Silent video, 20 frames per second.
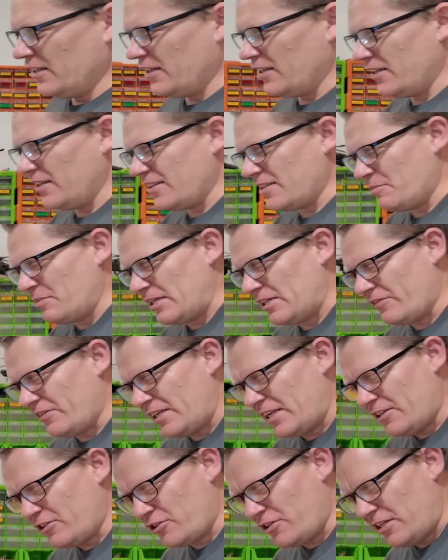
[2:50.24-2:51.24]
It is a bit of
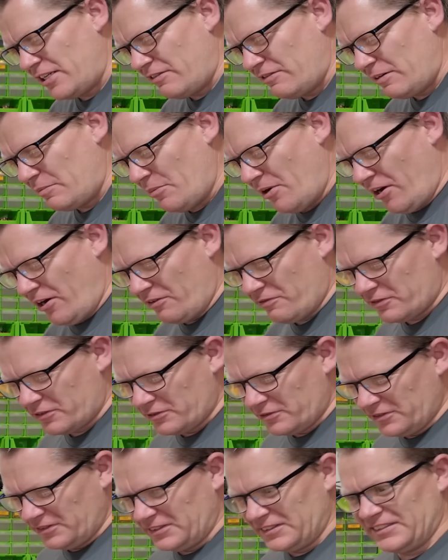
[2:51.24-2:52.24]
an engineering
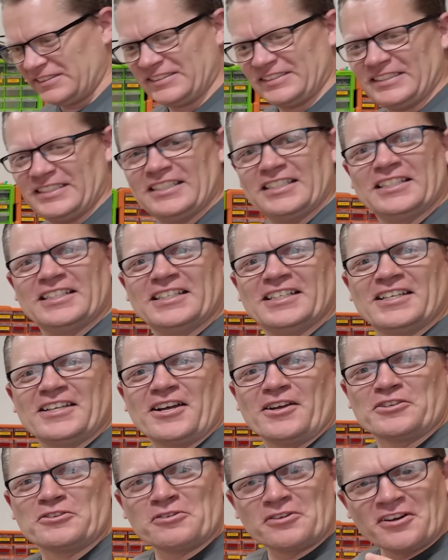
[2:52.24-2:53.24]
marvel.
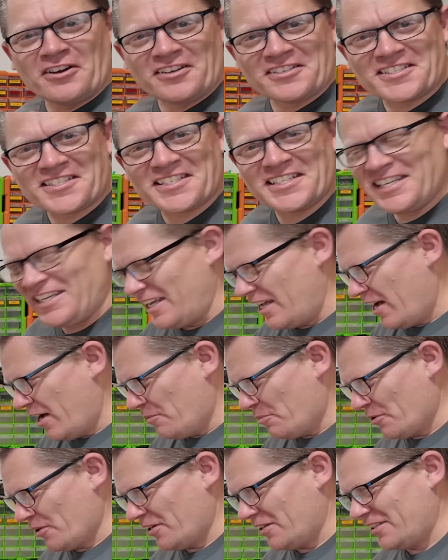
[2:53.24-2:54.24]
Uh, you can't see
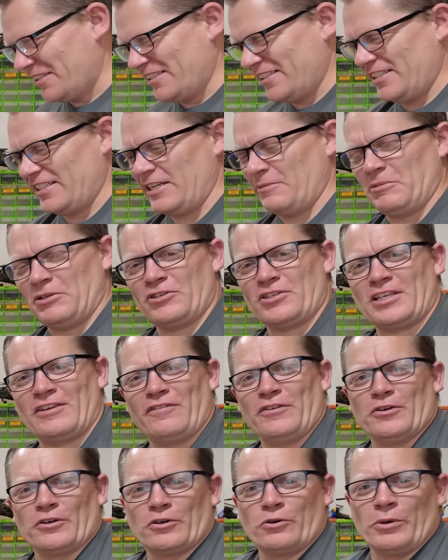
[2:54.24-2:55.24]
yet, but let me just
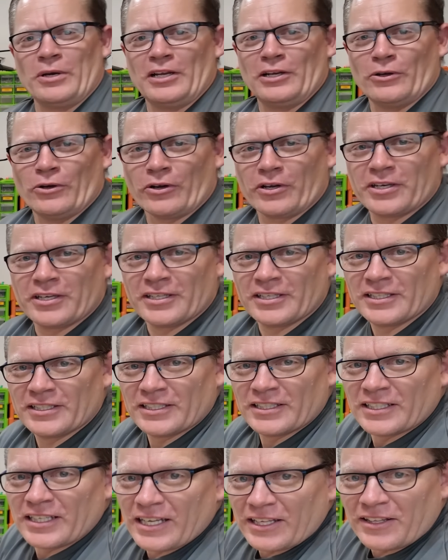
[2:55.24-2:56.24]
give you a quick look
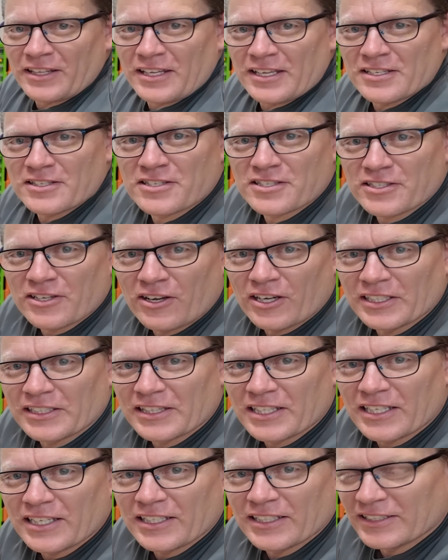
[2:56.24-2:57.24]
at the
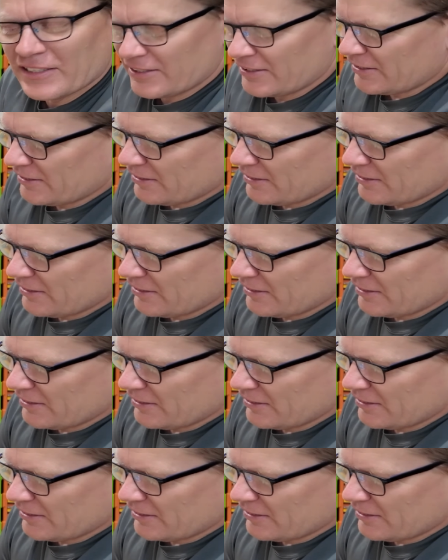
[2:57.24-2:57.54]
inside there.